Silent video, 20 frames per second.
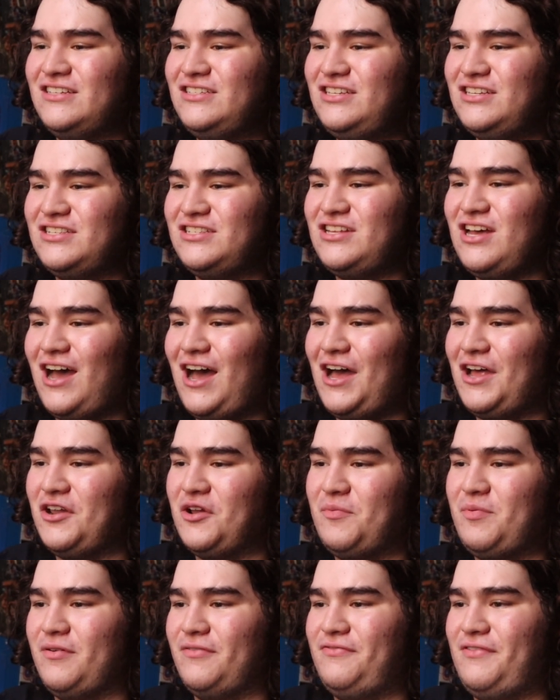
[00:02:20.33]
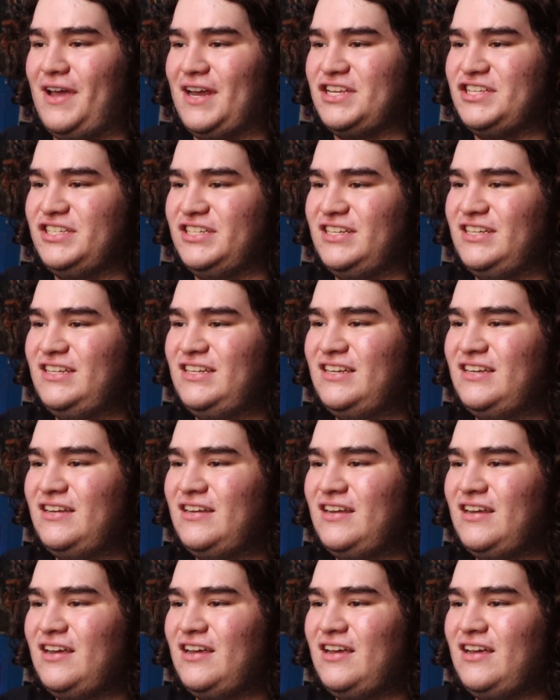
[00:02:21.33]
Just utter perfection.
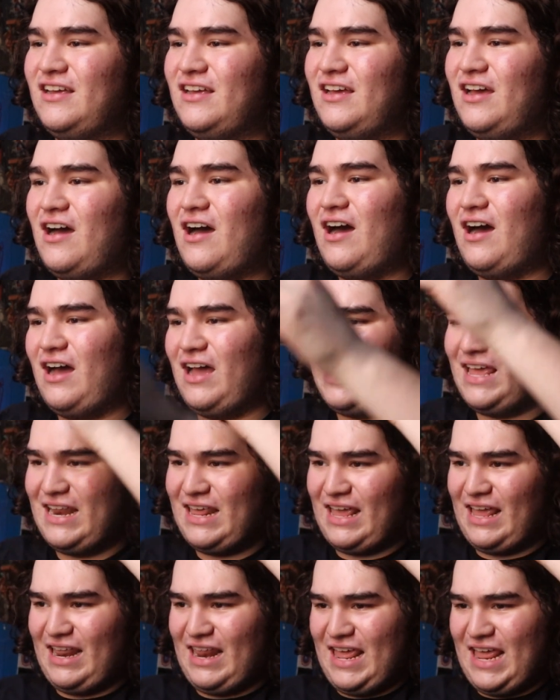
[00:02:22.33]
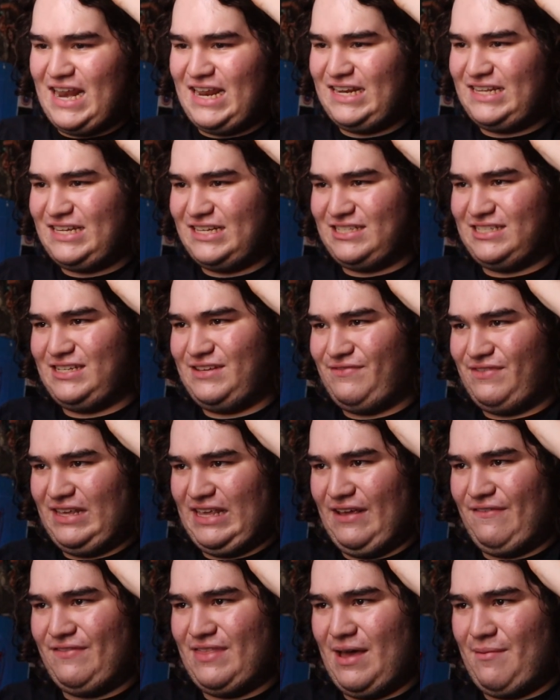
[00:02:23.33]
It doesn't
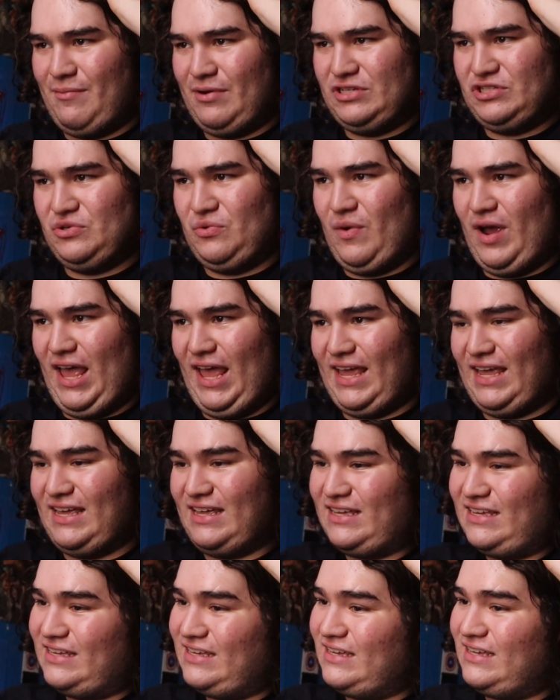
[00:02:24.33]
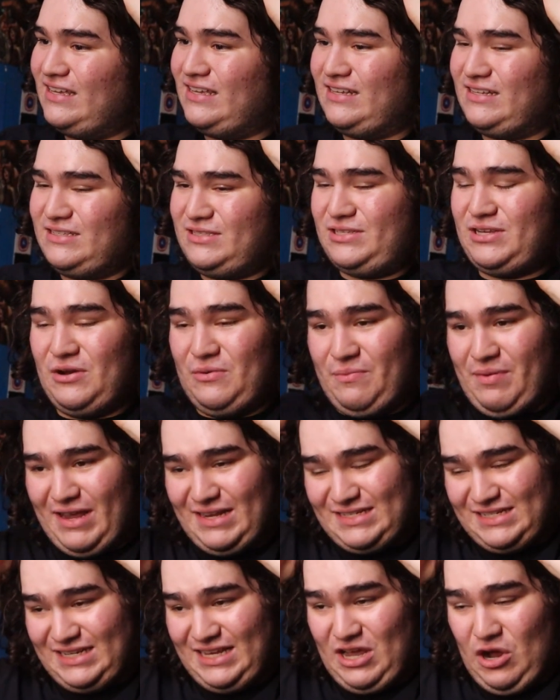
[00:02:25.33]
even give that much away. So
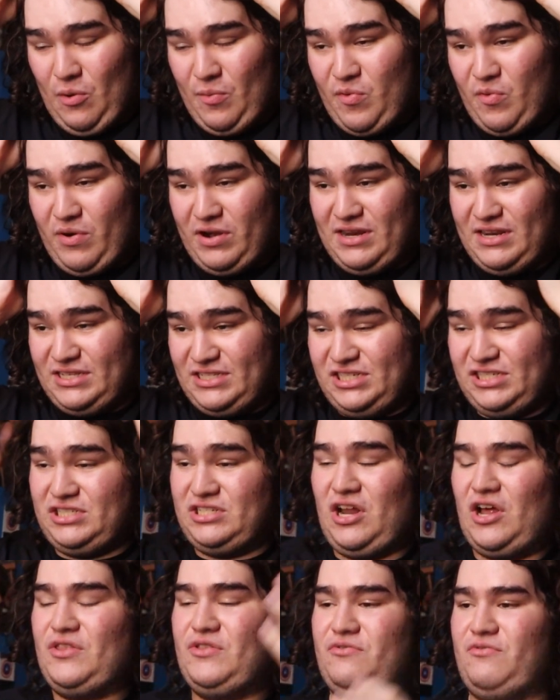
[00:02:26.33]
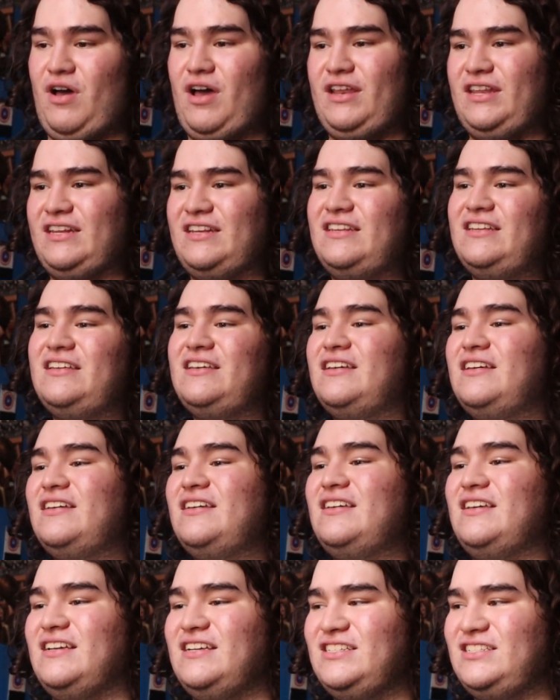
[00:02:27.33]
basically, Obi-Wan is just on the run.
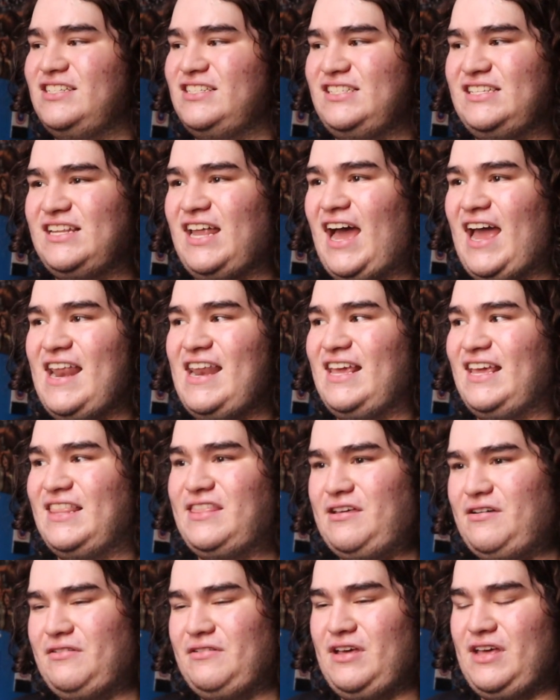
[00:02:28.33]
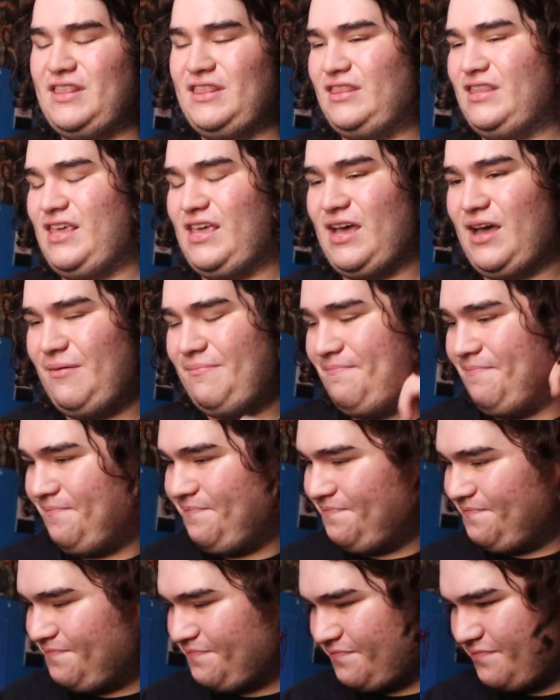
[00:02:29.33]
He's just in hiding, and the
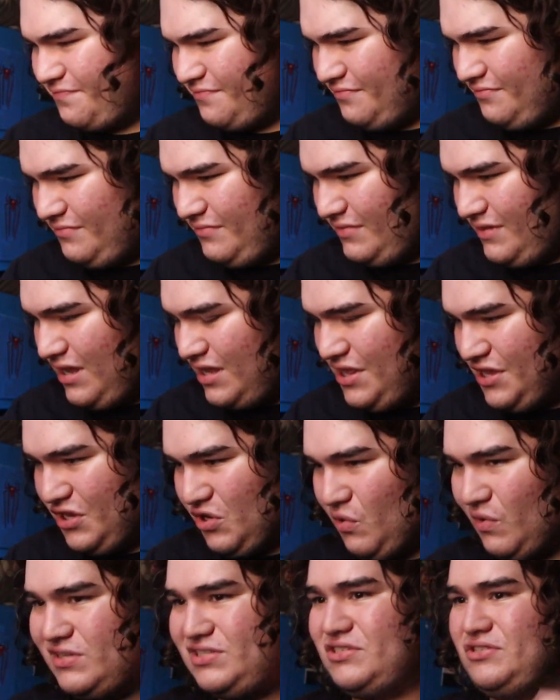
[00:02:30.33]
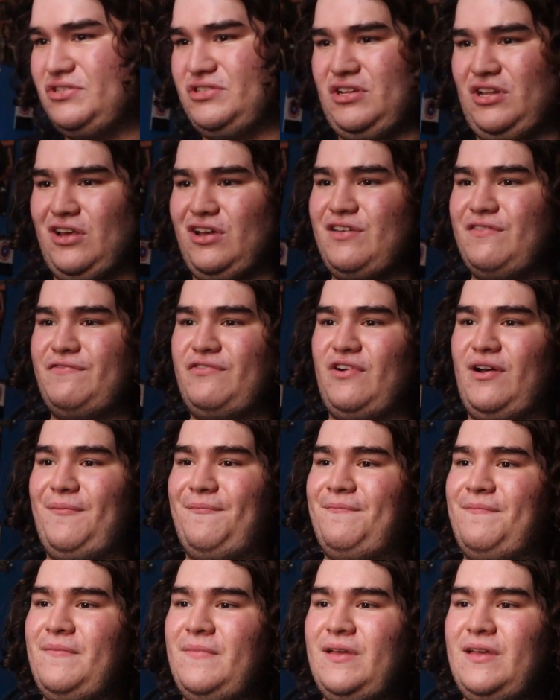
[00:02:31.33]
Inquisitors are looking for
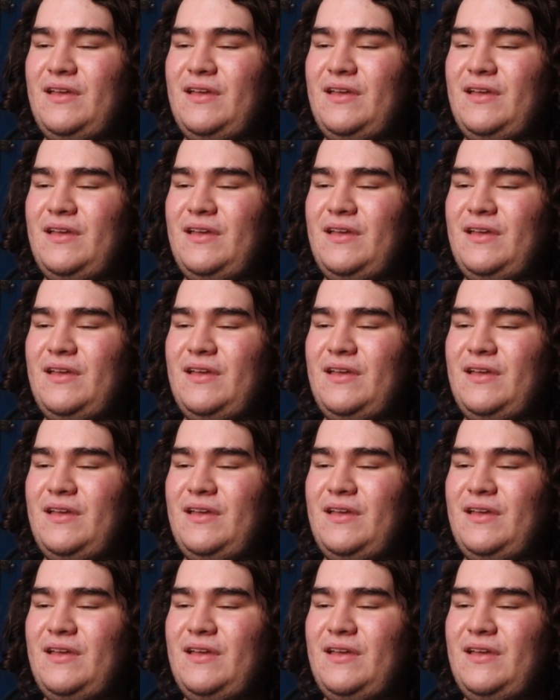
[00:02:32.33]
him.